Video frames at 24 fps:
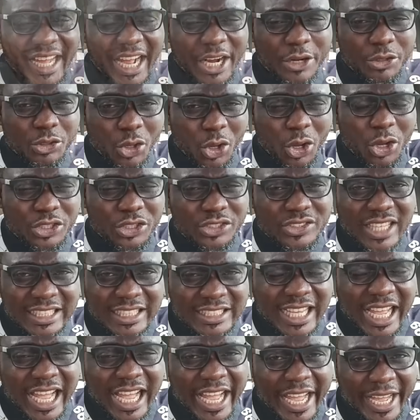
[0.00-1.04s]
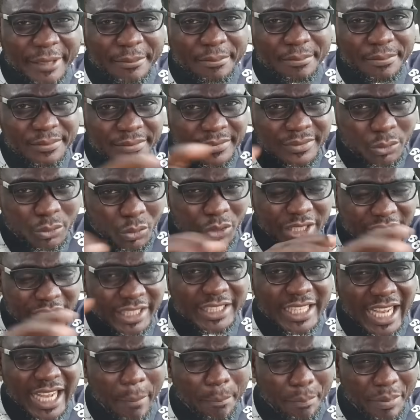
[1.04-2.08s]
and those that are
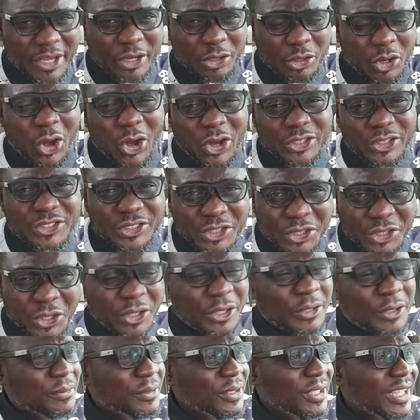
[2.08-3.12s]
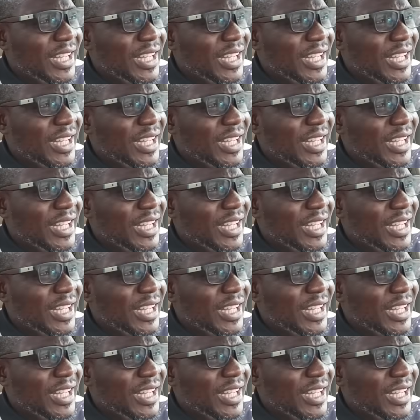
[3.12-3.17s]
within the appeal court, you know.